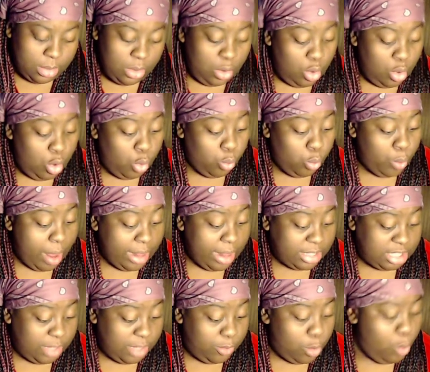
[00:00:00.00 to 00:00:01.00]
relative
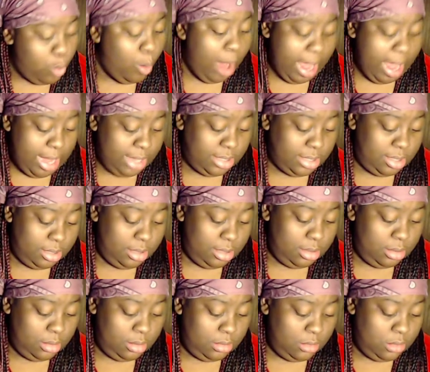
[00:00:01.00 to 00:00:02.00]
quiet.
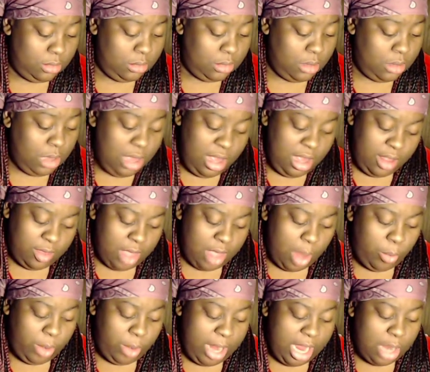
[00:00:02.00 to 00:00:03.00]
They were
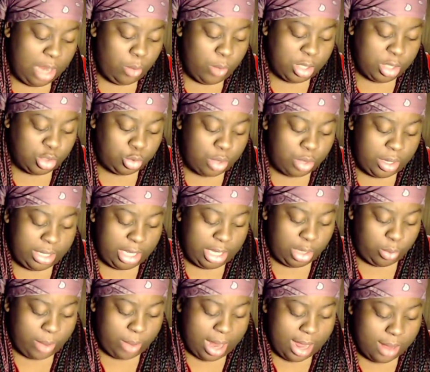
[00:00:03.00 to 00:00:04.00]
in Wondronia
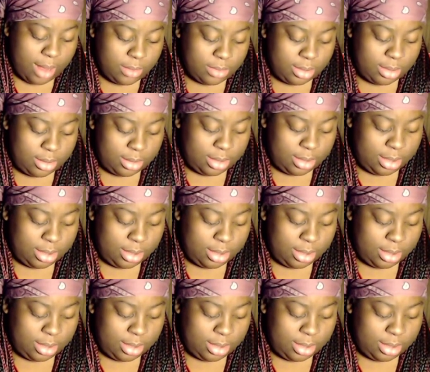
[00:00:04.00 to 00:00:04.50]
grounds,